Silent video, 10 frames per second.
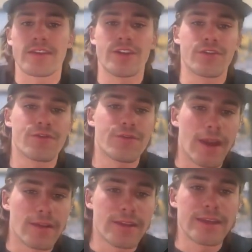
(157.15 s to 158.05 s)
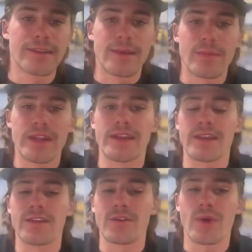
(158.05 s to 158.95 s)
you're fairly limited
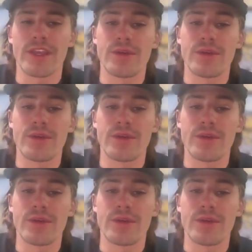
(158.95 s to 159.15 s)
into what